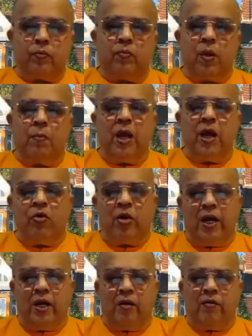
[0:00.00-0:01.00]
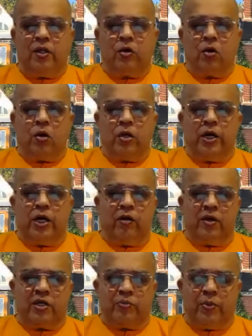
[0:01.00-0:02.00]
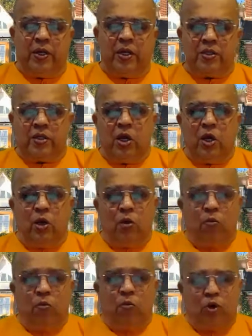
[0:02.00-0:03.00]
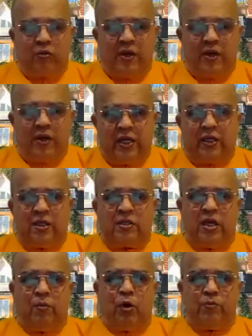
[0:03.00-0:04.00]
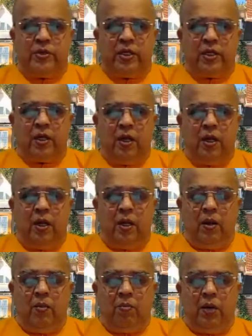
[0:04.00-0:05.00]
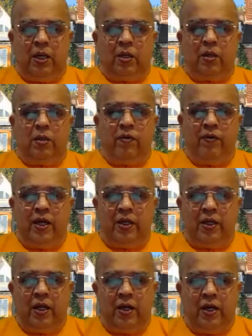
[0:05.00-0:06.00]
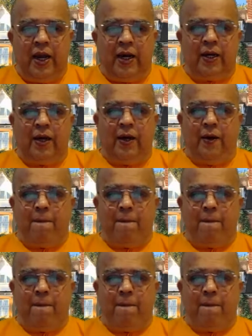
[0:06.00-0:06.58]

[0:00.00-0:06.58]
may have tallied with the cognitive experience. Both were seeing the same object, but the way they reacted,